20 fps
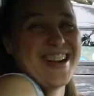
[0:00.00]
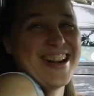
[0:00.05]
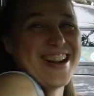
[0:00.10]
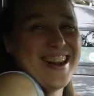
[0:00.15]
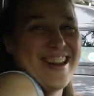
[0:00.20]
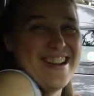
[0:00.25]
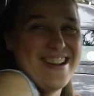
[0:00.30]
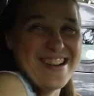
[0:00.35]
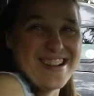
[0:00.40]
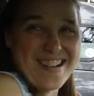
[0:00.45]

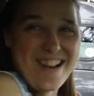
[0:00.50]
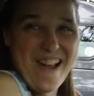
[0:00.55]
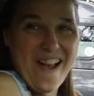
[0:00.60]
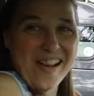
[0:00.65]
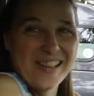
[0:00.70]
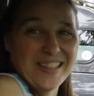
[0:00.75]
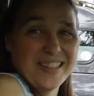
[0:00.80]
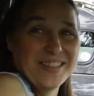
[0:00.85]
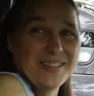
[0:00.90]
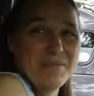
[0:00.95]
Hey, Ian, can I
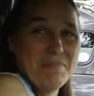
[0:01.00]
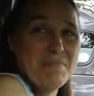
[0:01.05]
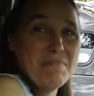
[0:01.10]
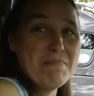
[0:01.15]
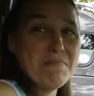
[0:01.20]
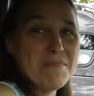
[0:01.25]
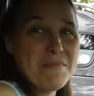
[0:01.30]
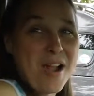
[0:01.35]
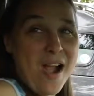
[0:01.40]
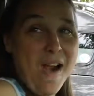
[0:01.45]
borrow your
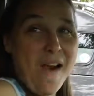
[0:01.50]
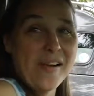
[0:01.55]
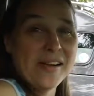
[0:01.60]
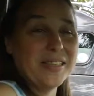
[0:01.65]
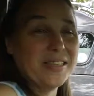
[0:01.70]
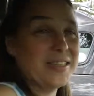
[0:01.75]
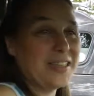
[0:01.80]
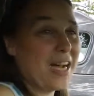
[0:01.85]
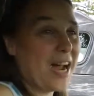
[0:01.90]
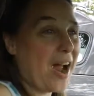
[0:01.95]
backhoe? I got to
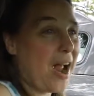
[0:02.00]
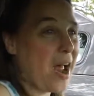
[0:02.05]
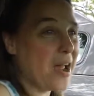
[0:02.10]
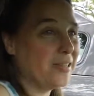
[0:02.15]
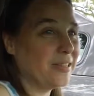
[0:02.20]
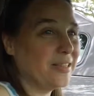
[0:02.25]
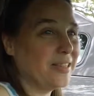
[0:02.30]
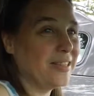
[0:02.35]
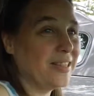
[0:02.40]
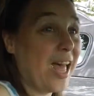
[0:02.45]
dig a hole.
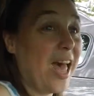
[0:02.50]
Yeah.